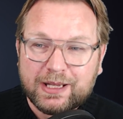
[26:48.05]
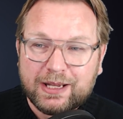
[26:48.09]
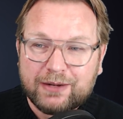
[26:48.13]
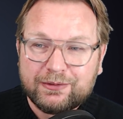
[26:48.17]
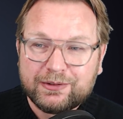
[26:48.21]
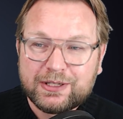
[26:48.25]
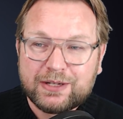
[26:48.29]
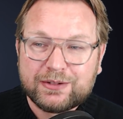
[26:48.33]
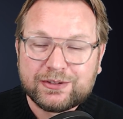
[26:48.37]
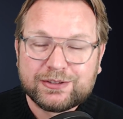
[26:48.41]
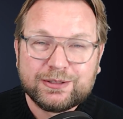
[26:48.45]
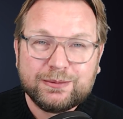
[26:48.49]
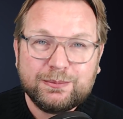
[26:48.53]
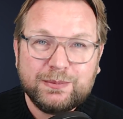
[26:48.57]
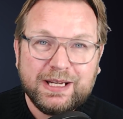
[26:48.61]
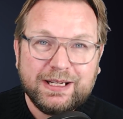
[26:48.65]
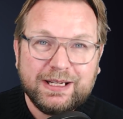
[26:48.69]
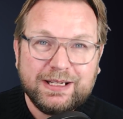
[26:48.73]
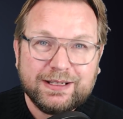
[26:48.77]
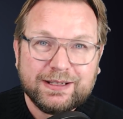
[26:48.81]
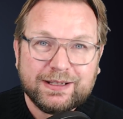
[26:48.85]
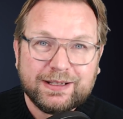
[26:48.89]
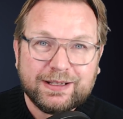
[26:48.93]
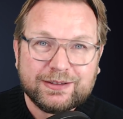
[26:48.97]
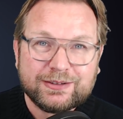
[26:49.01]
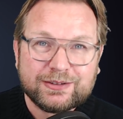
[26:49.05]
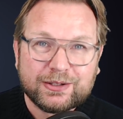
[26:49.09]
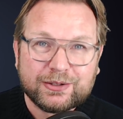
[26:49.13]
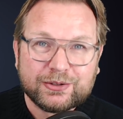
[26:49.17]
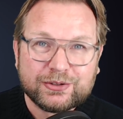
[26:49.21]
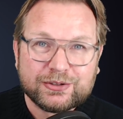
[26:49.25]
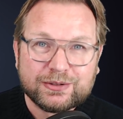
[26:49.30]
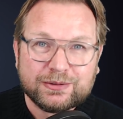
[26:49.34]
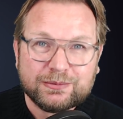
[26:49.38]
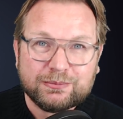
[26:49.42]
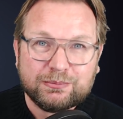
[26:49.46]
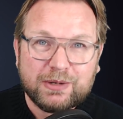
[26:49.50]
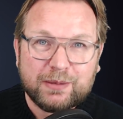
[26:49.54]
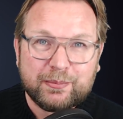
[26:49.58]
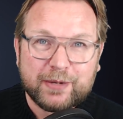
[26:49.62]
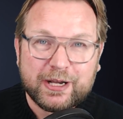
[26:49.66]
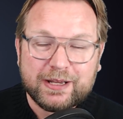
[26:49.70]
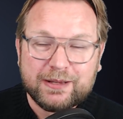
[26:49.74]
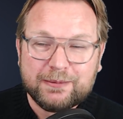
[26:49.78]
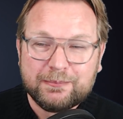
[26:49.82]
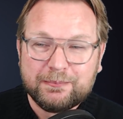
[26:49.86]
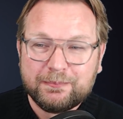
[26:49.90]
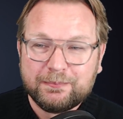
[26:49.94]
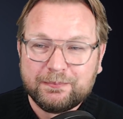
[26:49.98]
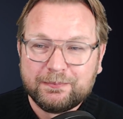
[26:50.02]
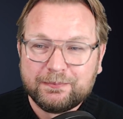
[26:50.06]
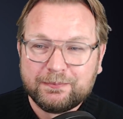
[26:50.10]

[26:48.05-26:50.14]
Have an awesome day and talk soon. Bye-bye.